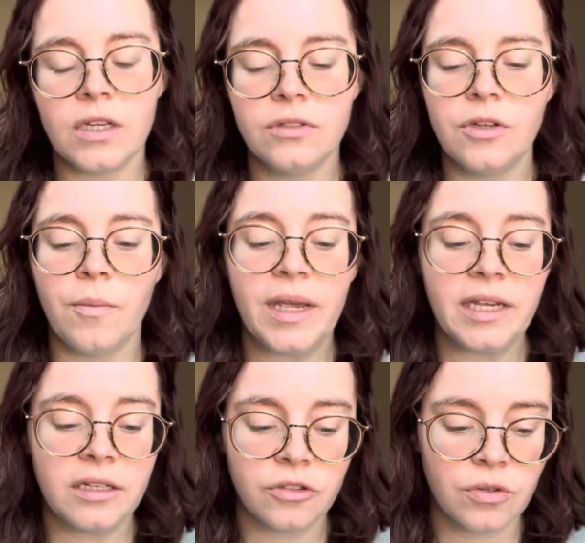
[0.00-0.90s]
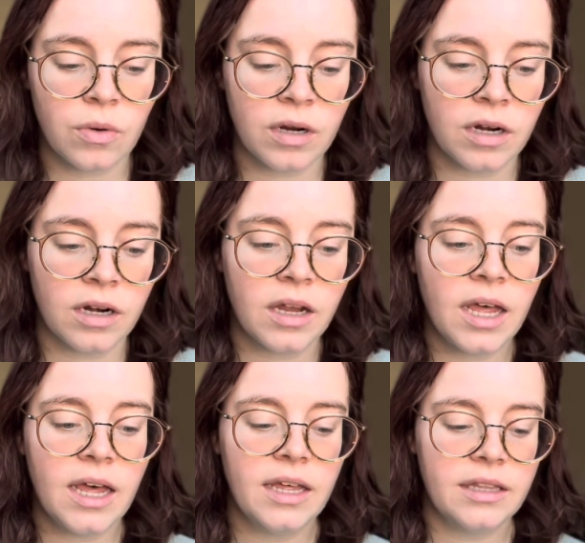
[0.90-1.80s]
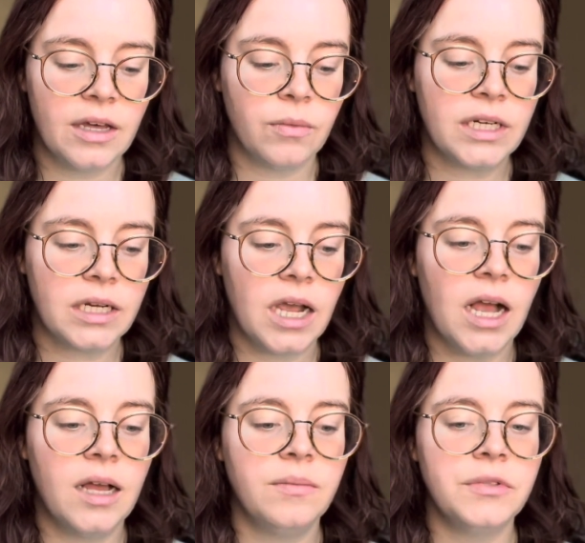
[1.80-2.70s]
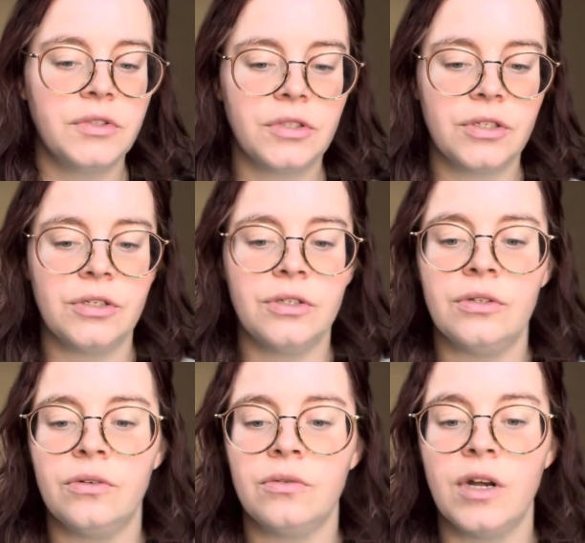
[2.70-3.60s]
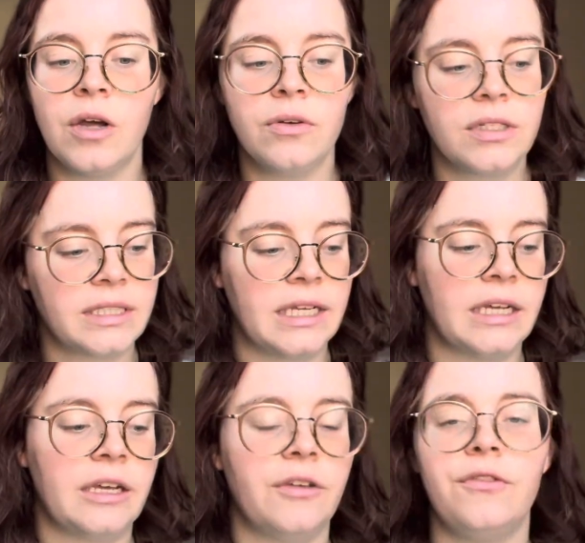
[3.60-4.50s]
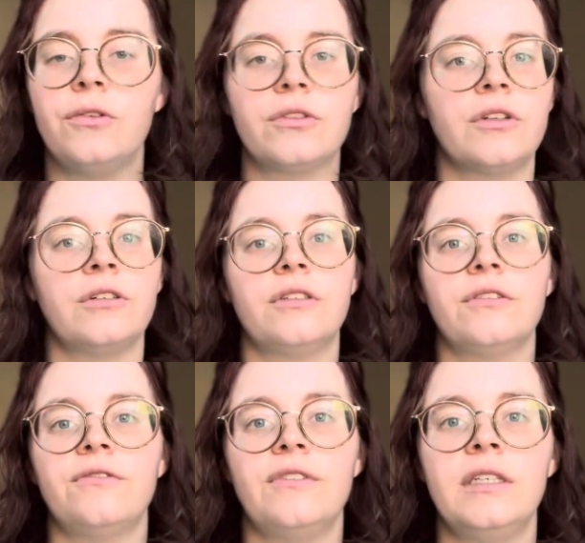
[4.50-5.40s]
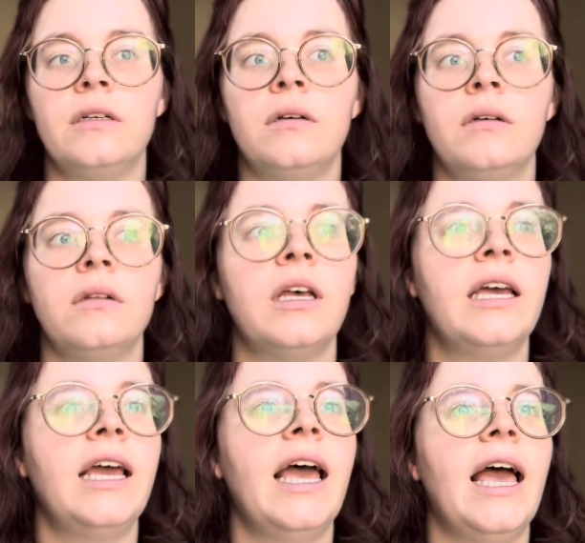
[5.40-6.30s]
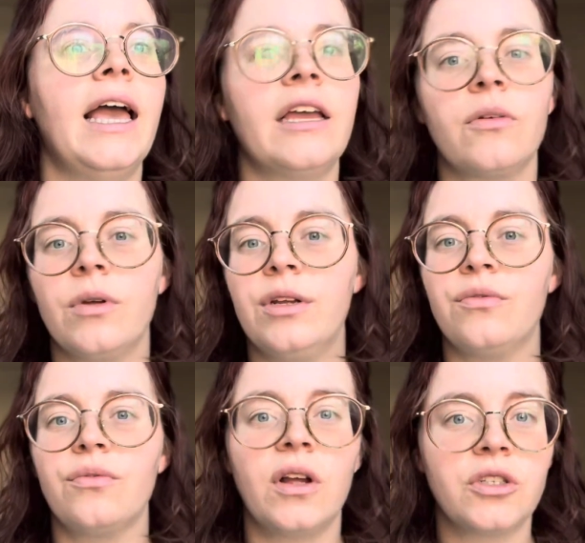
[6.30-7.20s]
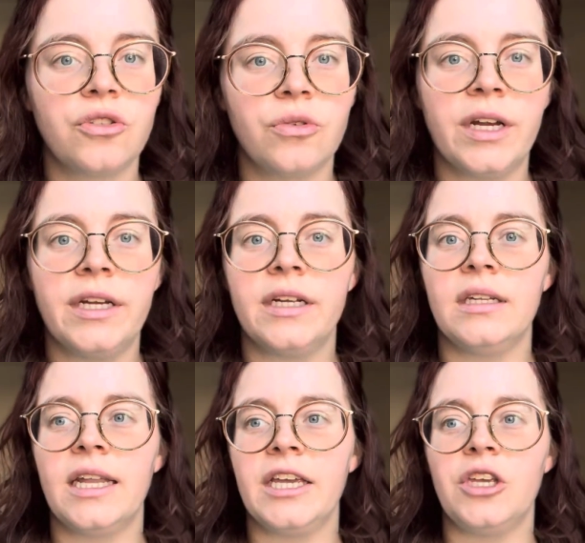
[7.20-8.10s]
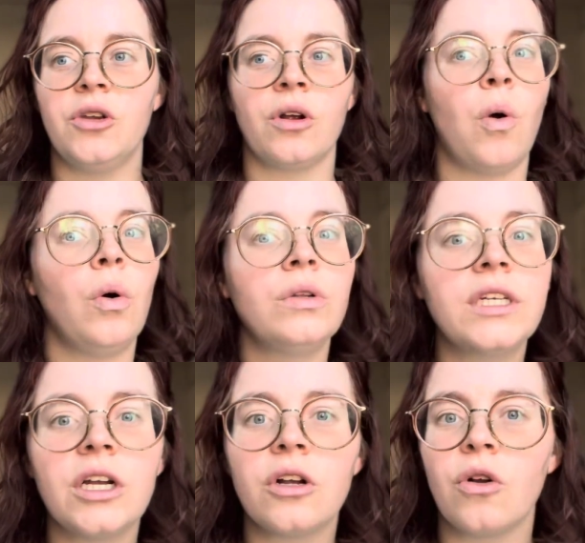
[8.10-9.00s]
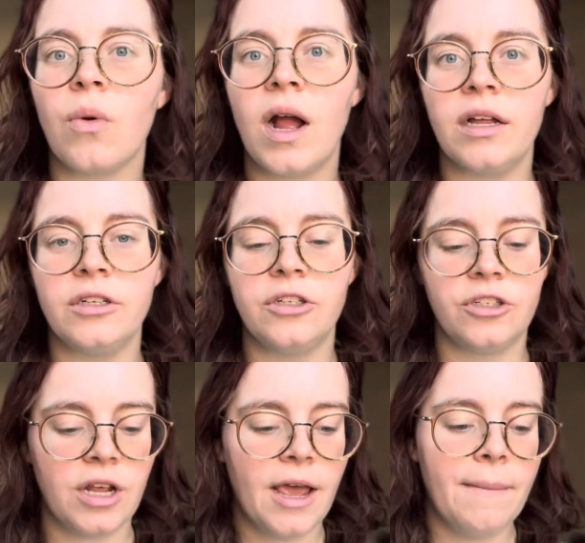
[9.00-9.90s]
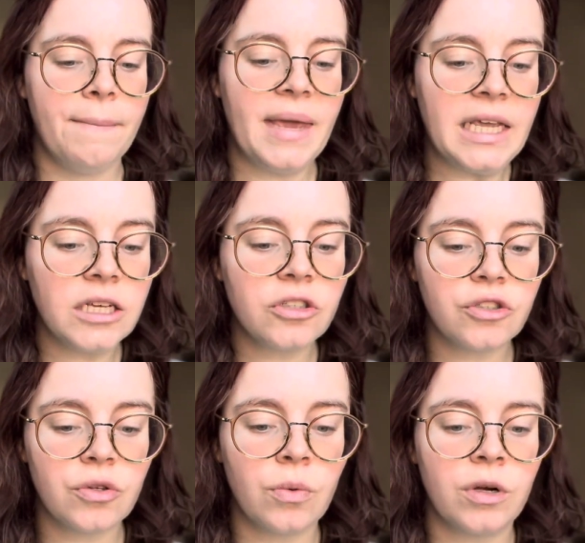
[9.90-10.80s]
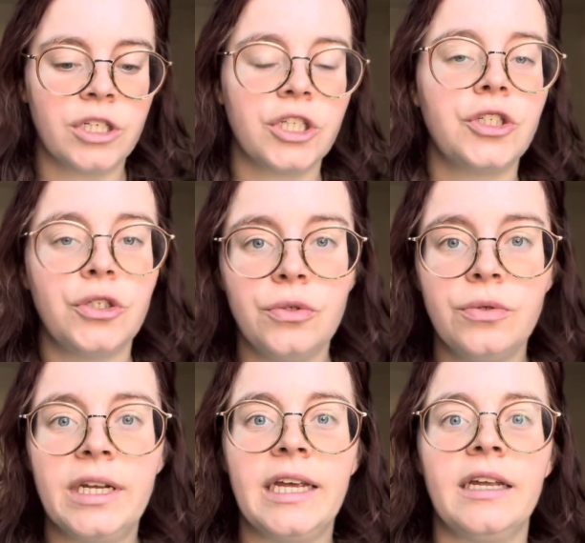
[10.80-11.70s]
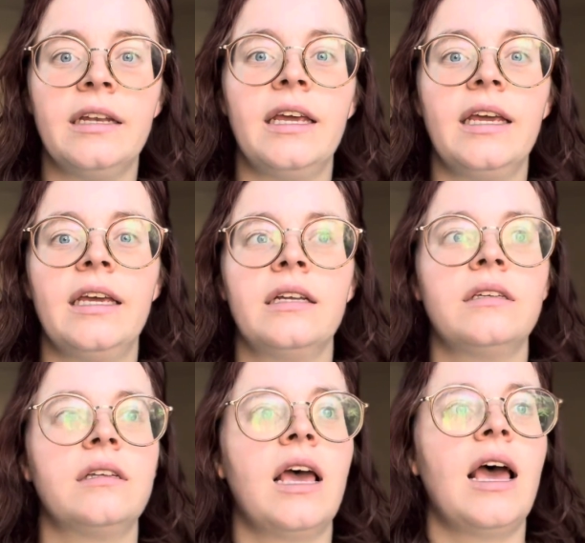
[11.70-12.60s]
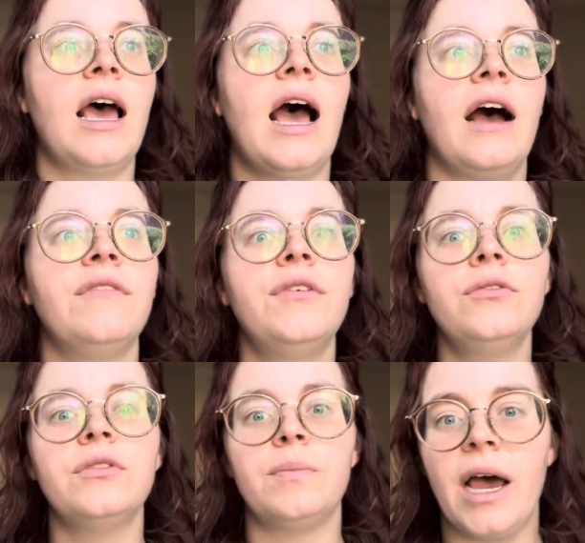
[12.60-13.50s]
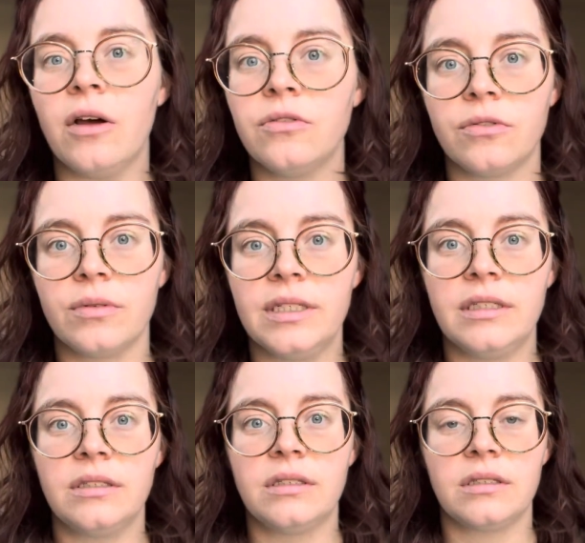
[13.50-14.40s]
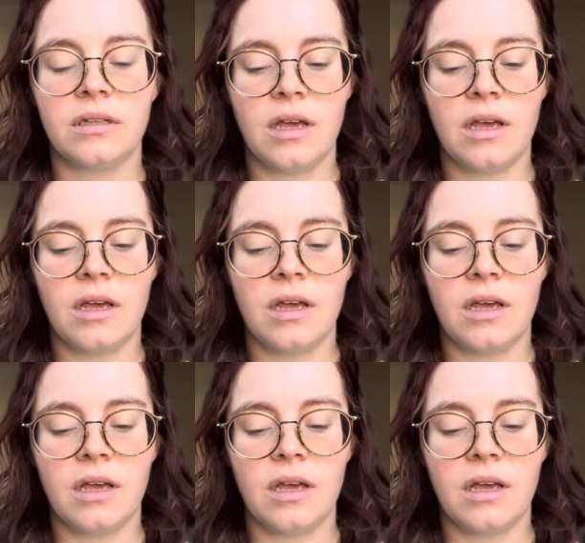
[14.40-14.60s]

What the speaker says: So making sure that when it comes to noticing if you start to feel angry, frustrated, like you're holding a grudge, making sure to tune in and have those boundaries